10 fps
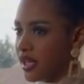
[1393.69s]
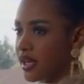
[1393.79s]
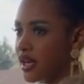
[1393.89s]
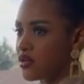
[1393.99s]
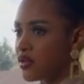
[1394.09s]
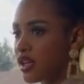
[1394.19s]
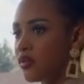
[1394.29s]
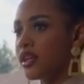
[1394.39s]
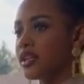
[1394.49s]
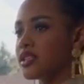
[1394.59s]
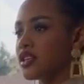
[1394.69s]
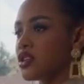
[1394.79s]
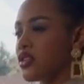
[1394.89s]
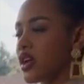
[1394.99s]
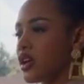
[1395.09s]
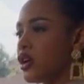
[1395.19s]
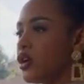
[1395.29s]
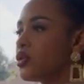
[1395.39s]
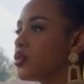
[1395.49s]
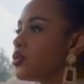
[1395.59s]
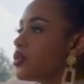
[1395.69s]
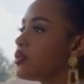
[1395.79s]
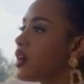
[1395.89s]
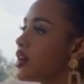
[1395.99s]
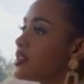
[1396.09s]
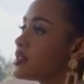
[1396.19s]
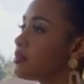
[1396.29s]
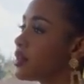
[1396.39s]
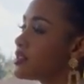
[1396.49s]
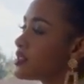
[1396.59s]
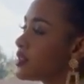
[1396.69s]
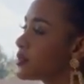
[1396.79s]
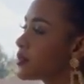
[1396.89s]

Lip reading: And I really want to touch on that. Who you are as a person.